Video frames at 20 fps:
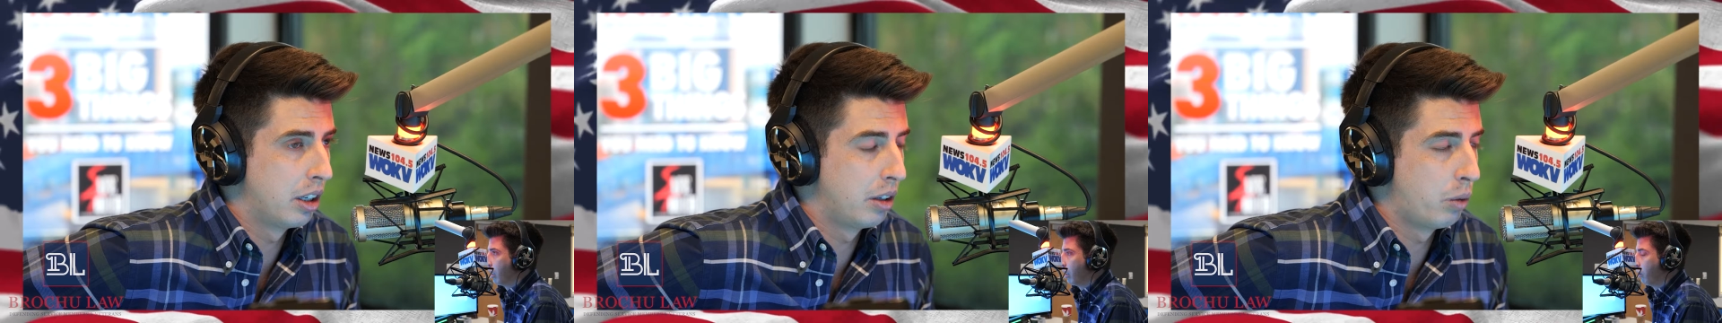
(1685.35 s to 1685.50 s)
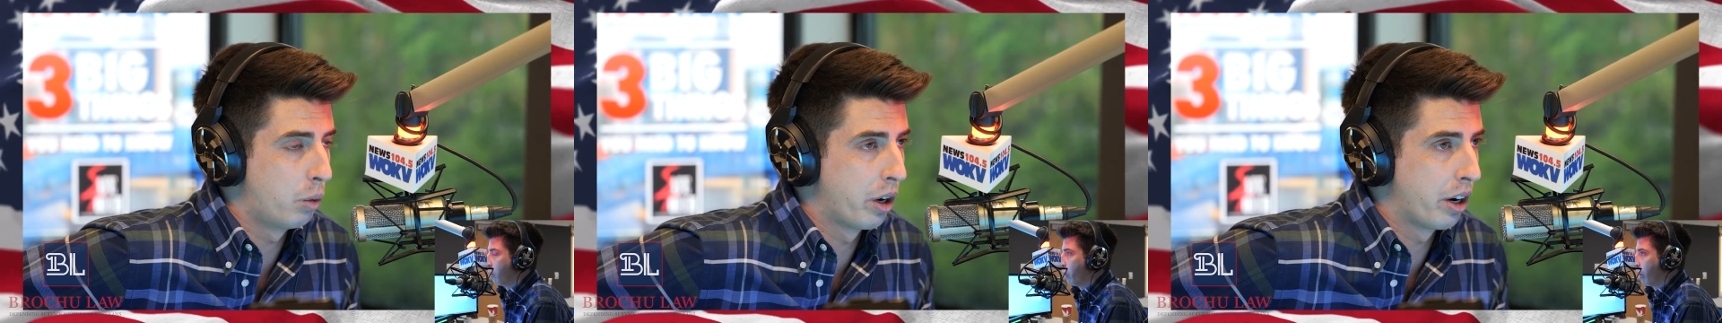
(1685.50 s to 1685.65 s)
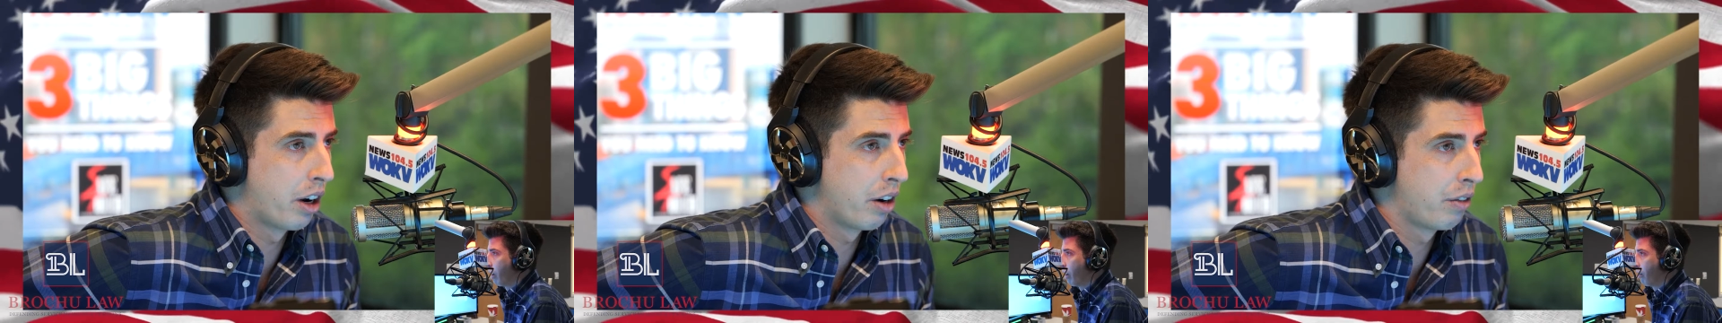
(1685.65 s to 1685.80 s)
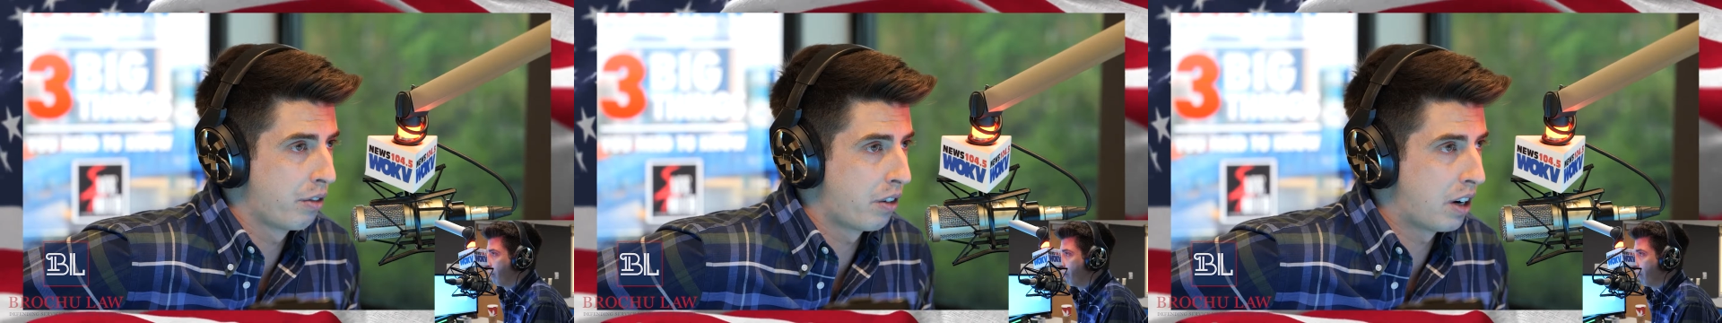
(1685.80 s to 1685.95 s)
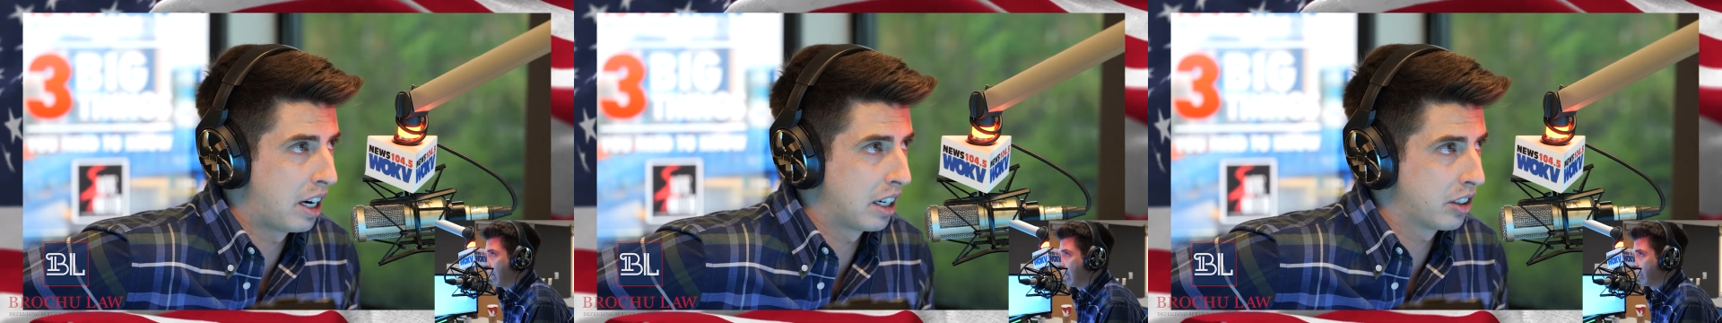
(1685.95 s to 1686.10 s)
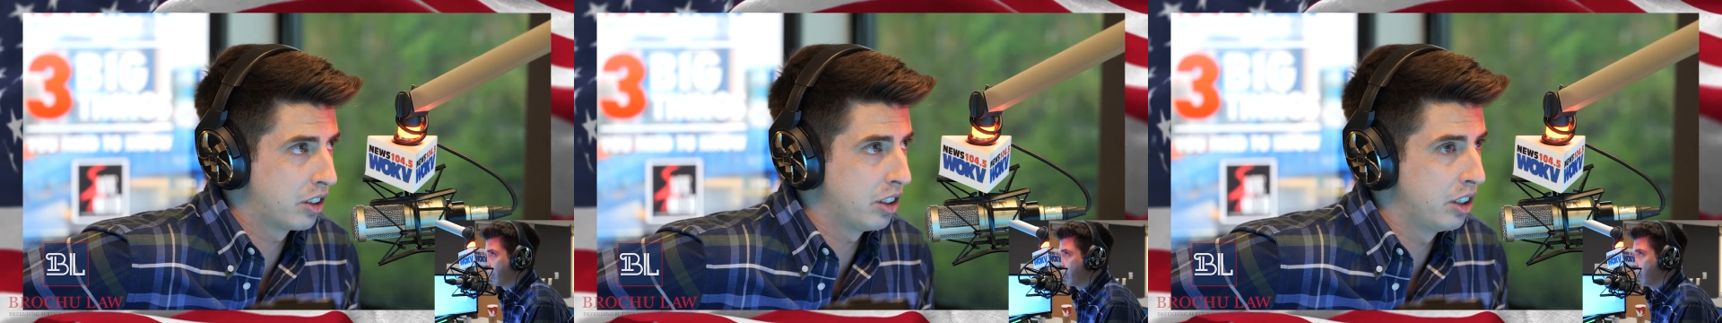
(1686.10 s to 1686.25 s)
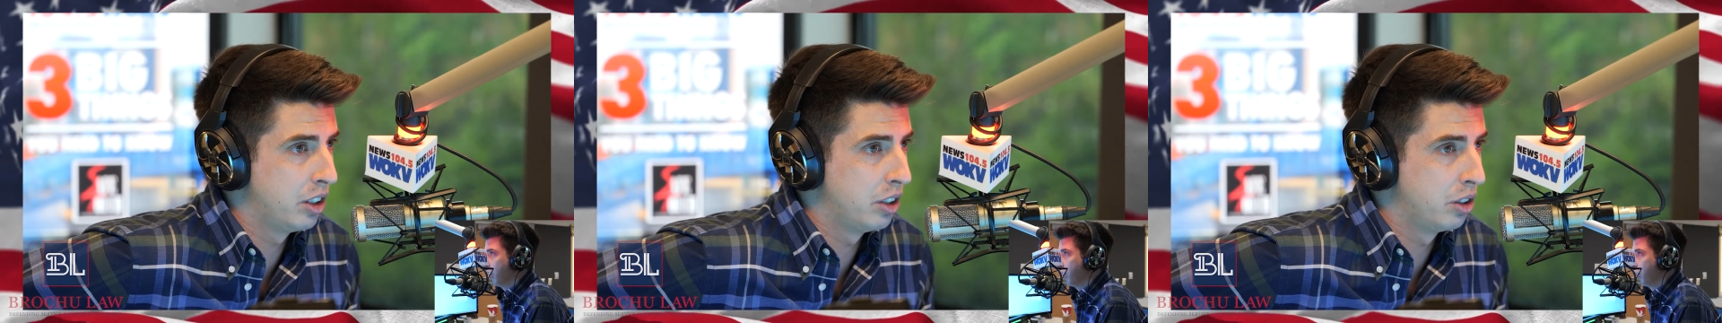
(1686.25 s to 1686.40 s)
went on
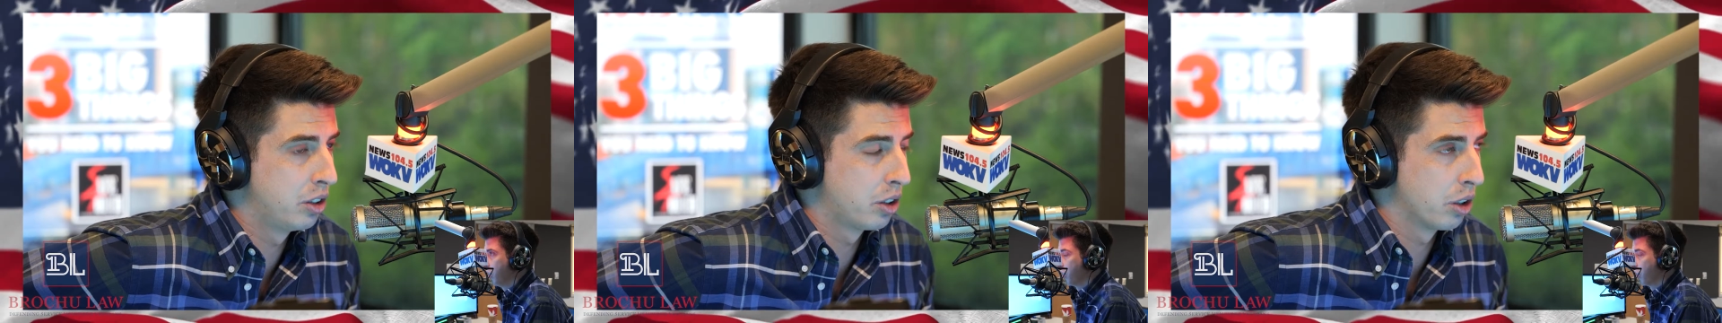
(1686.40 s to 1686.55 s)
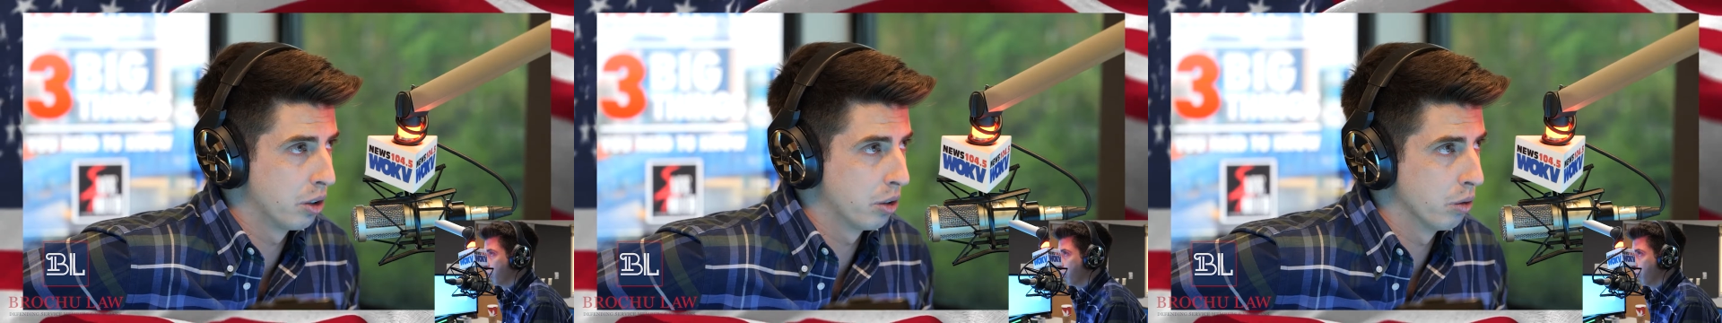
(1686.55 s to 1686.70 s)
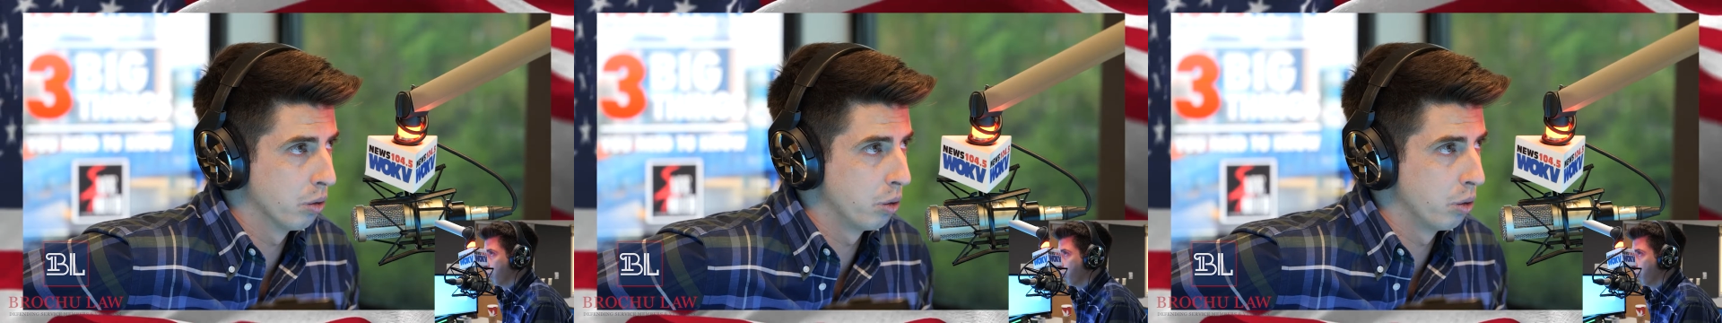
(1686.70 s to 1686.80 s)
Fox News or